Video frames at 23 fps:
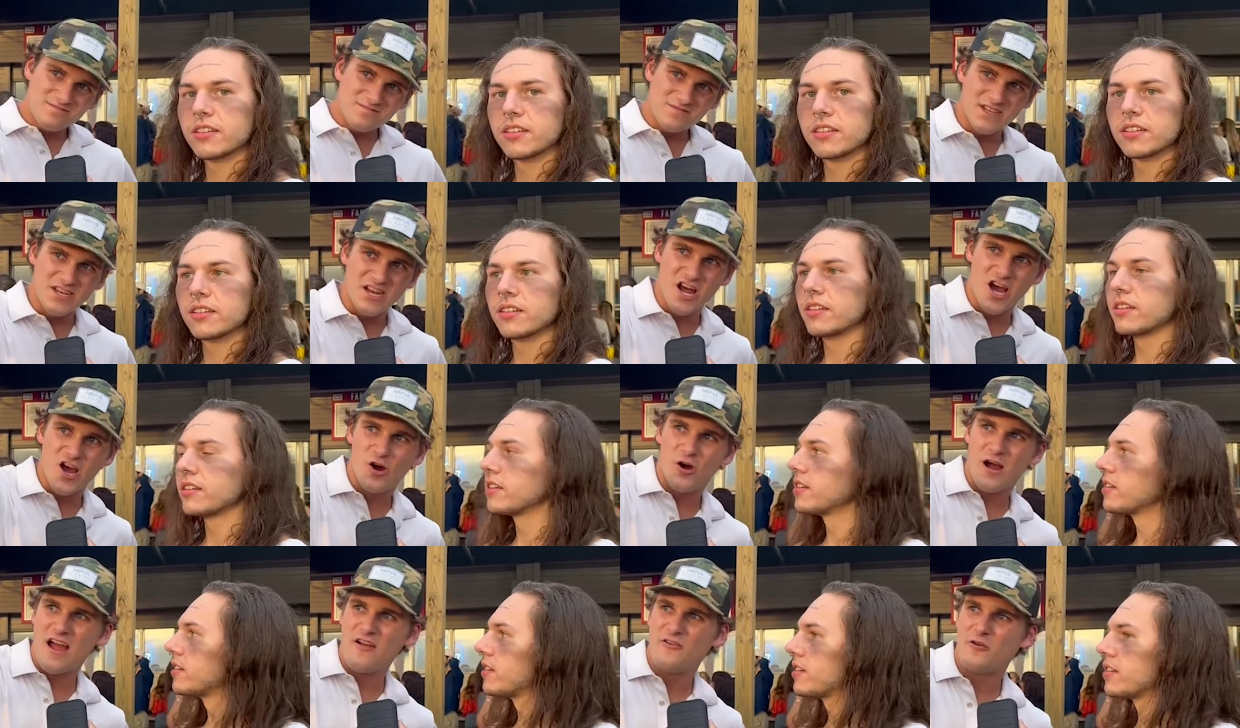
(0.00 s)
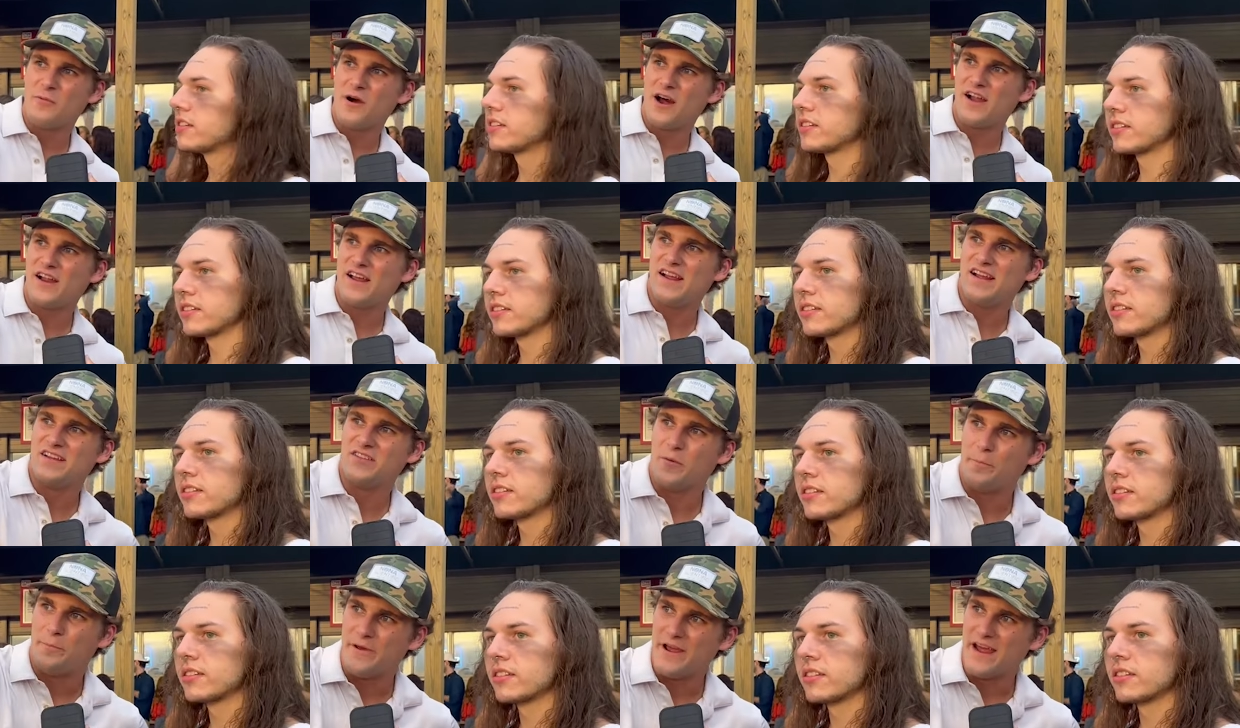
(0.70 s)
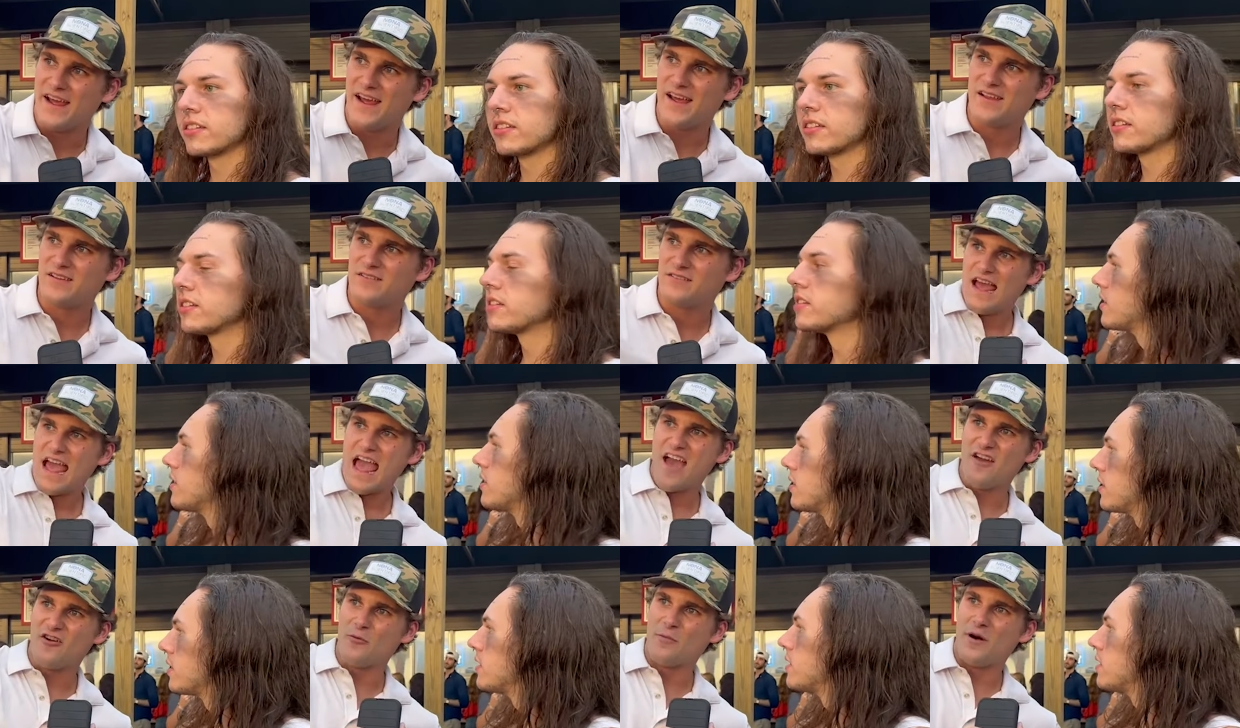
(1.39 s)
Speaker 1: you know, everybody in the pit,
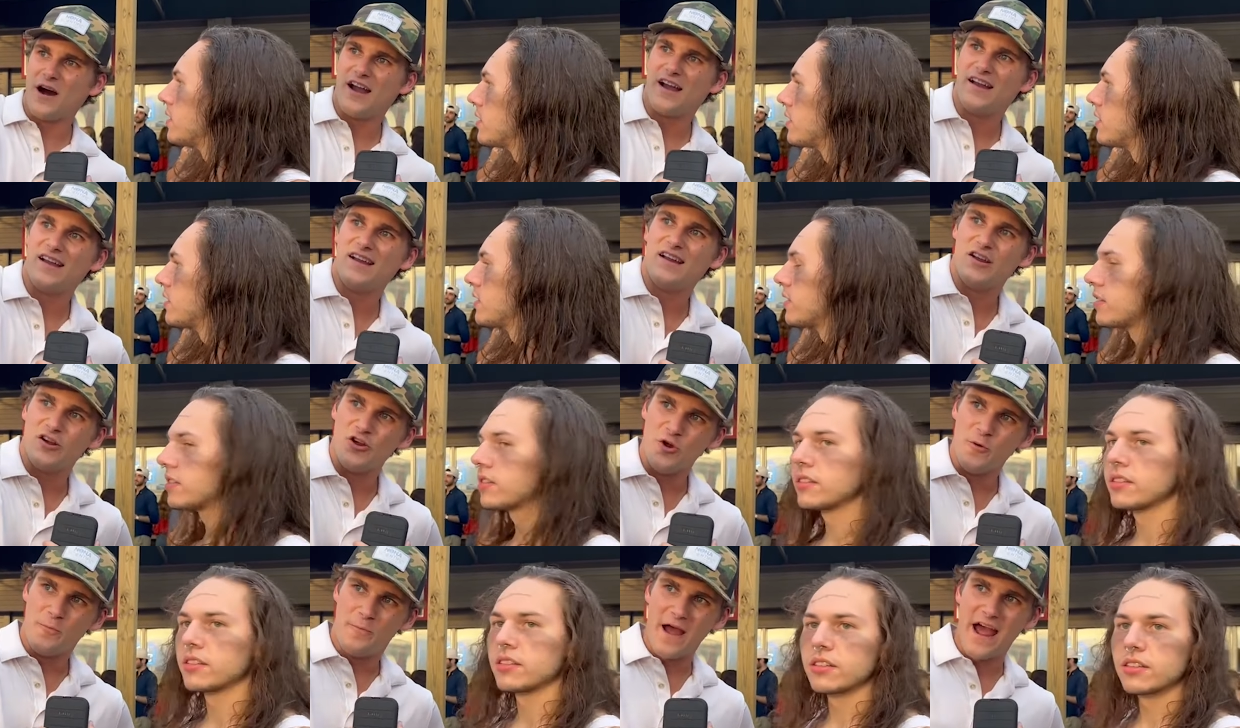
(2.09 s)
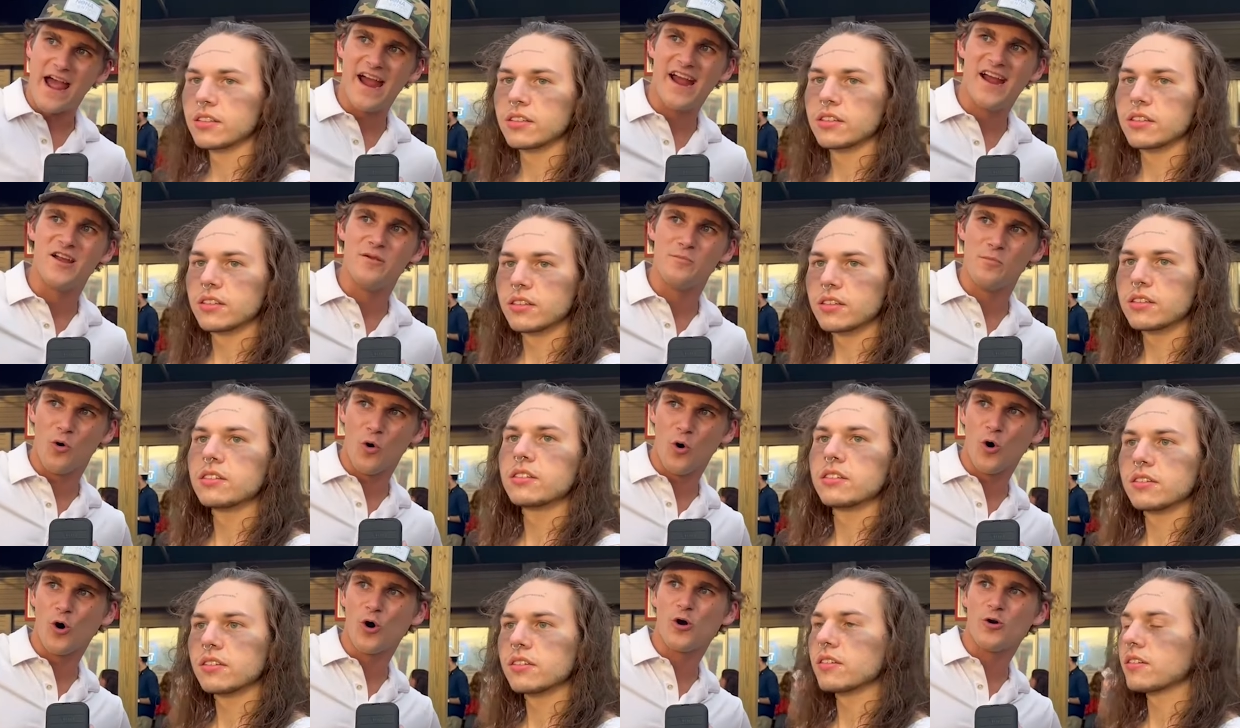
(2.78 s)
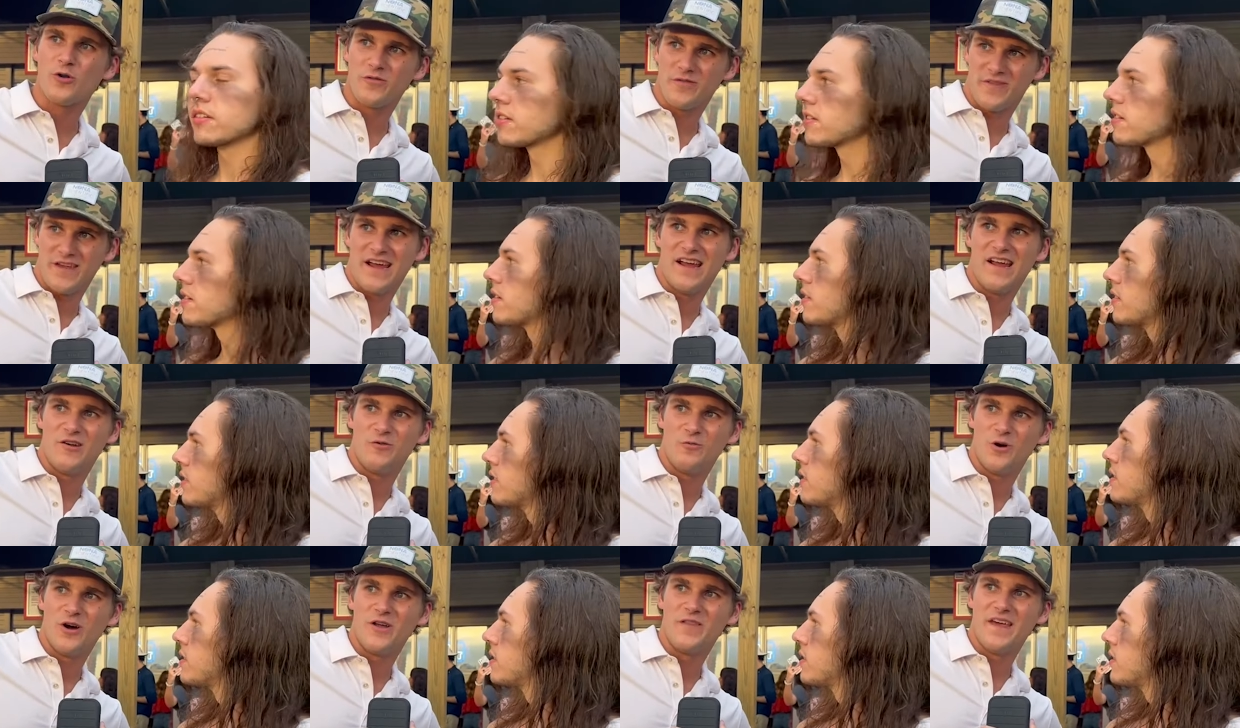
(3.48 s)
everybody who paid more than
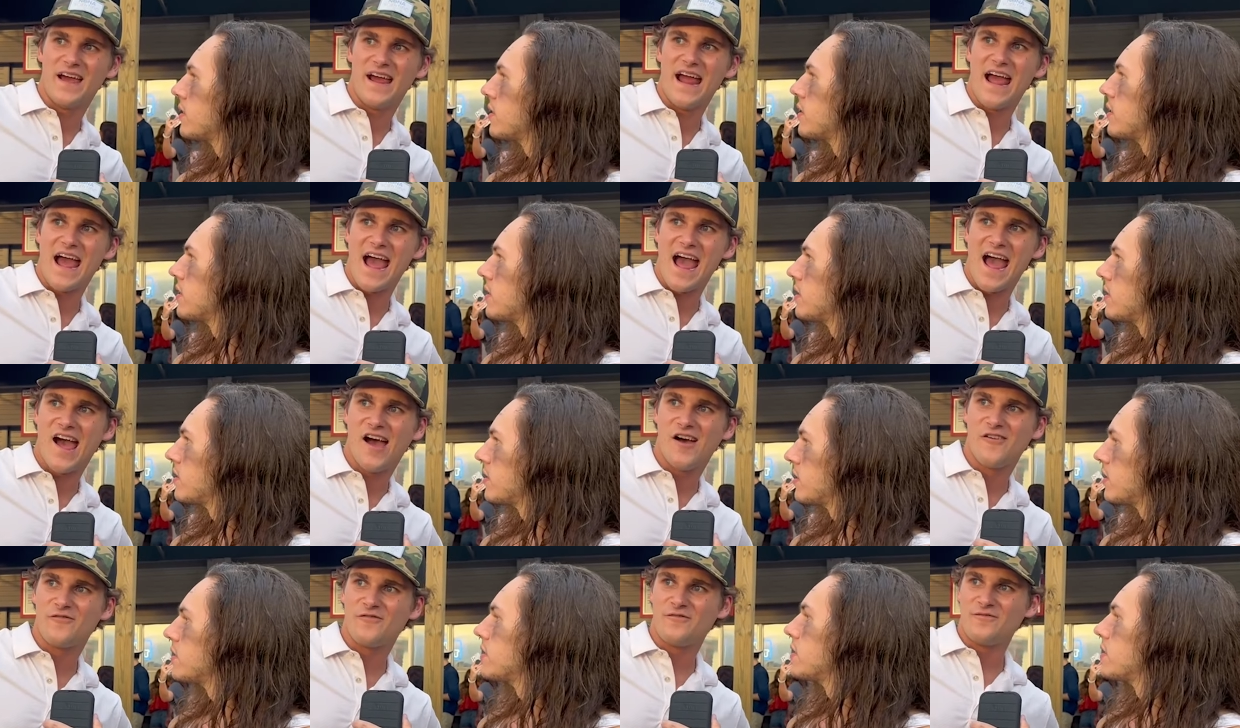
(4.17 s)
what they have,